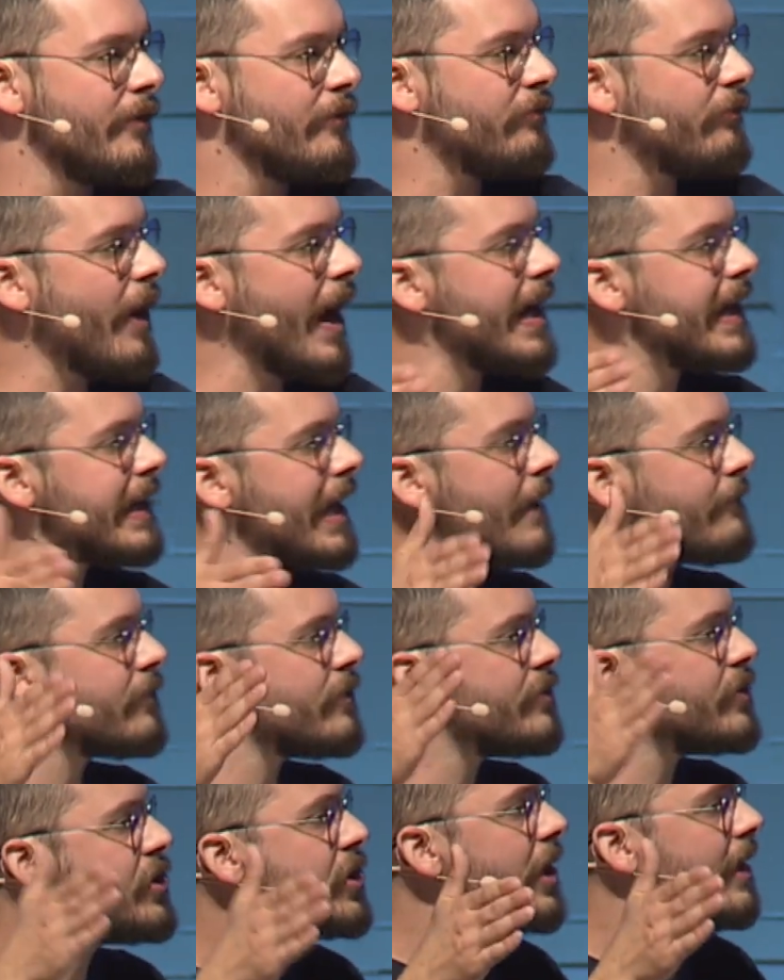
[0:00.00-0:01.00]
fighting after
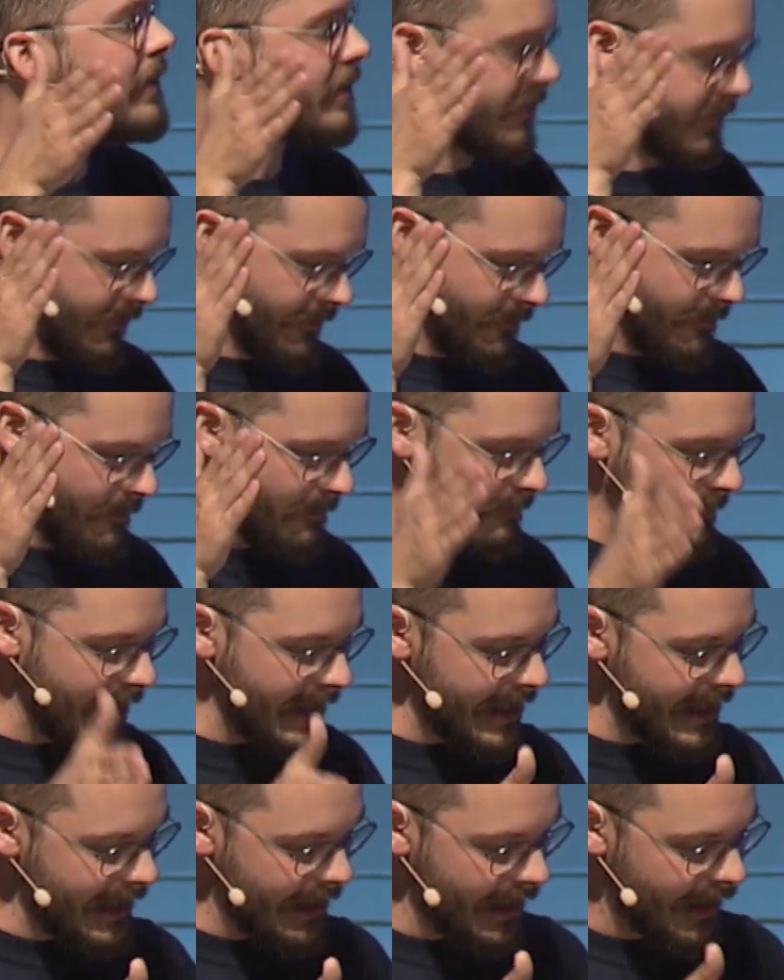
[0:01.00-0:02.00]
just
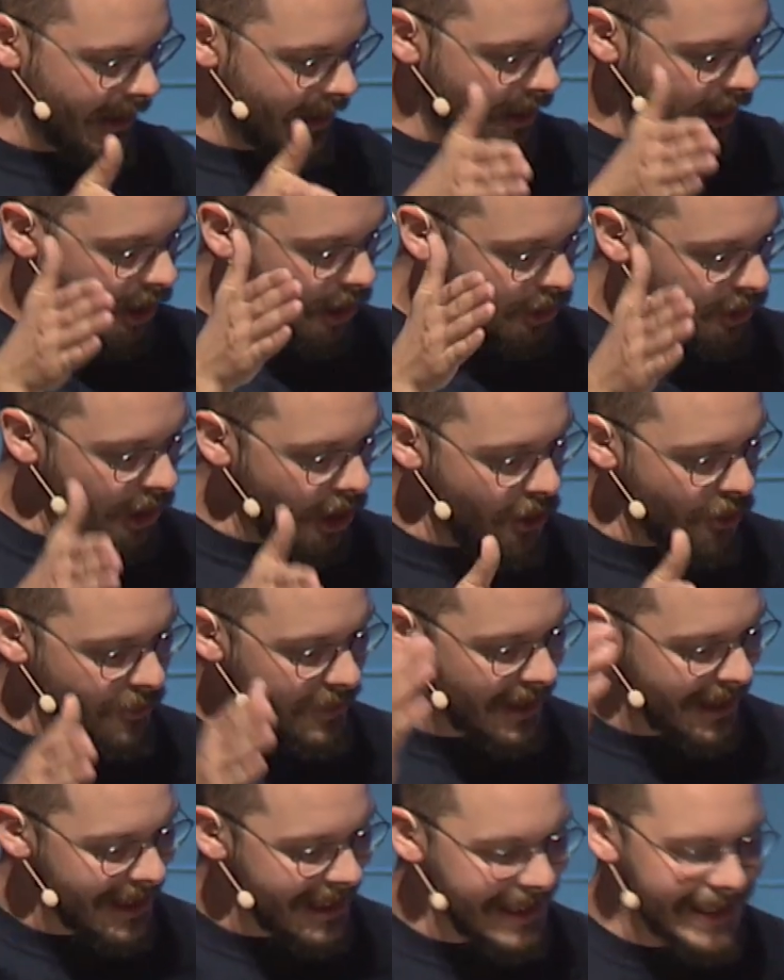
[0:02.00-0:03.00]
me alone,
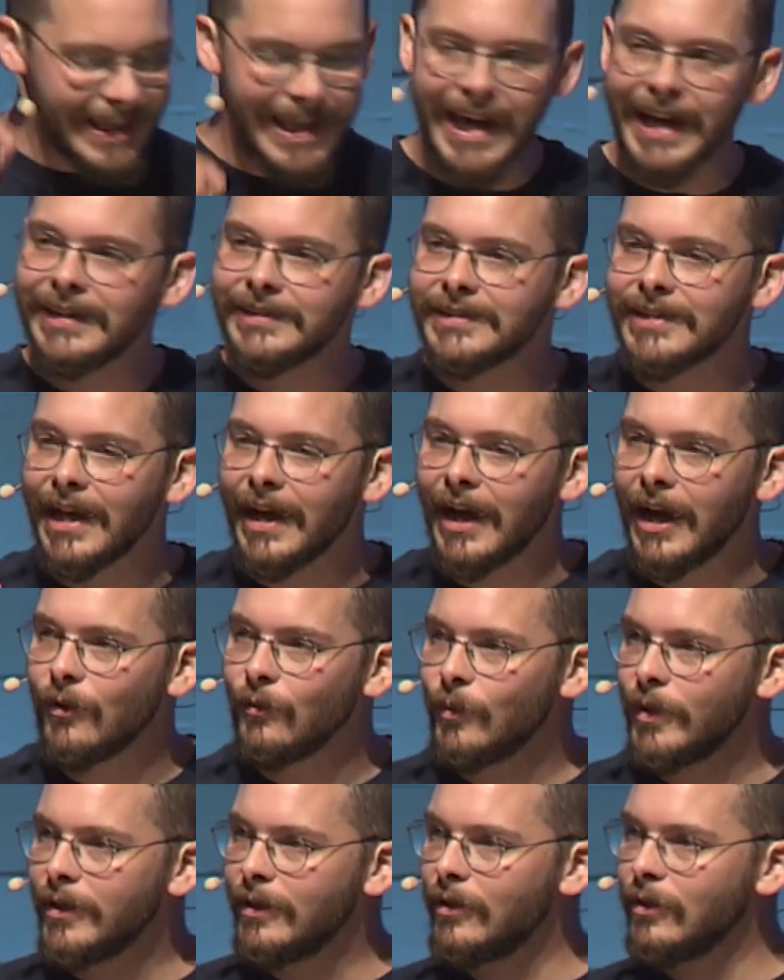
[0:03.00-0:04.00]
yet I
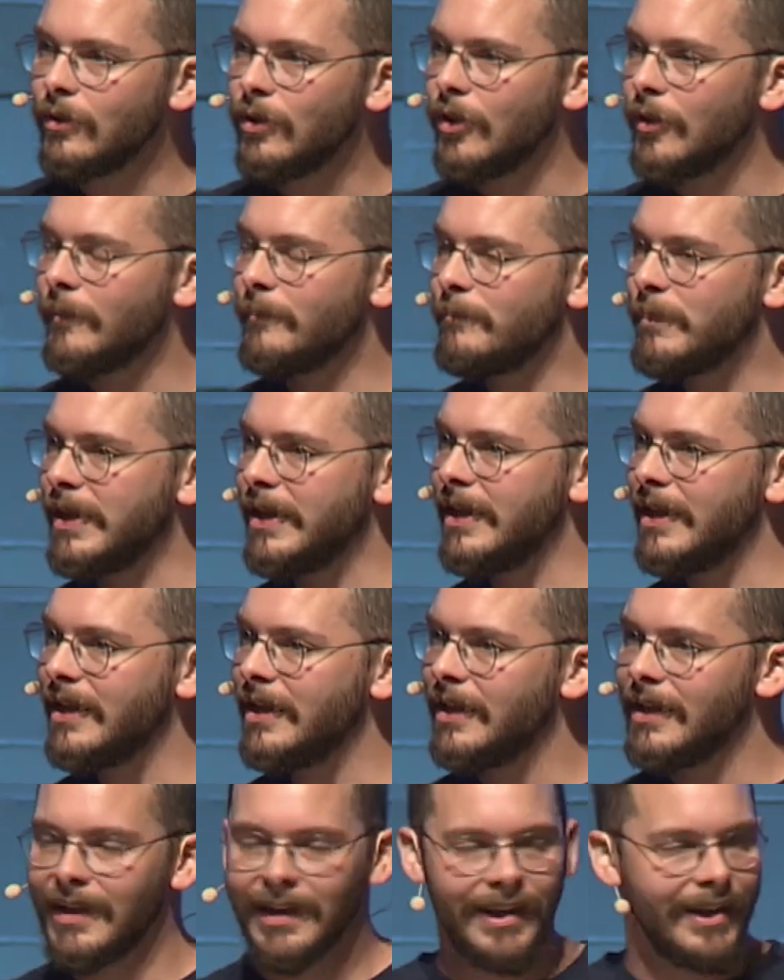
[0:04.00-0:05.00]
will
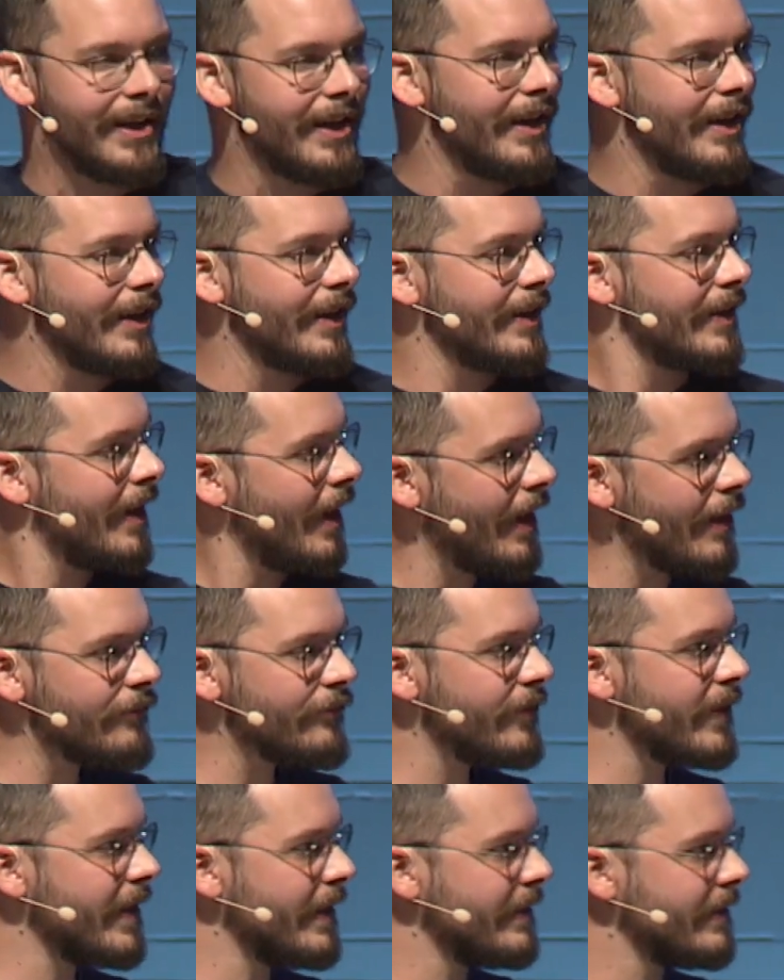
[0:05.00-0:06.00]
be
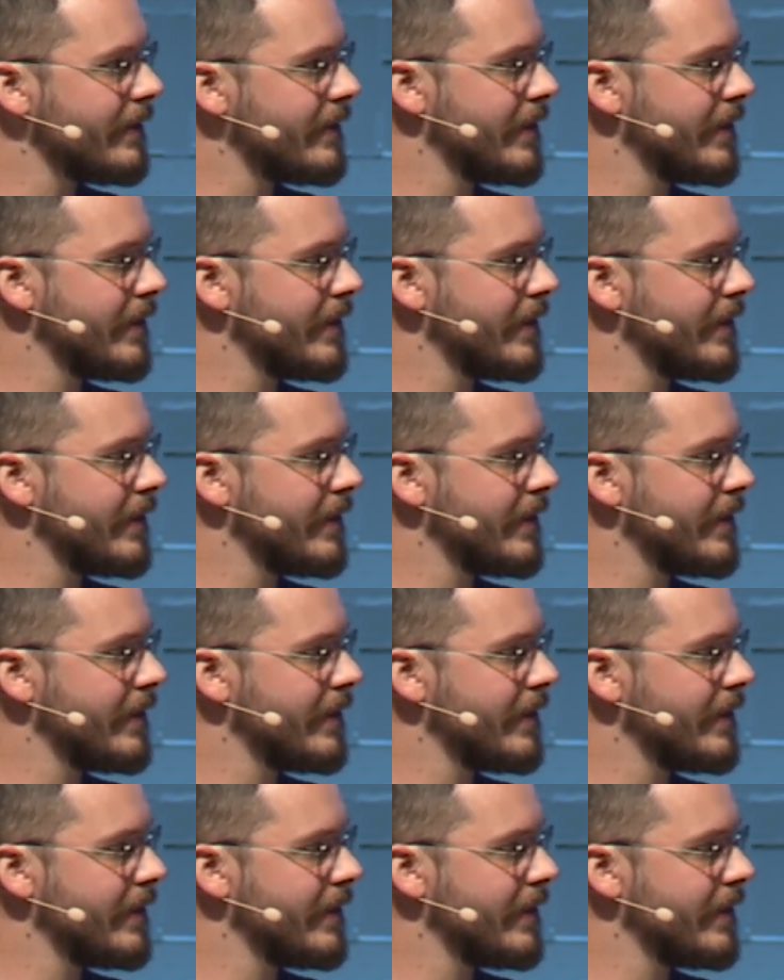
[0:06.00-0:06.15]
confident.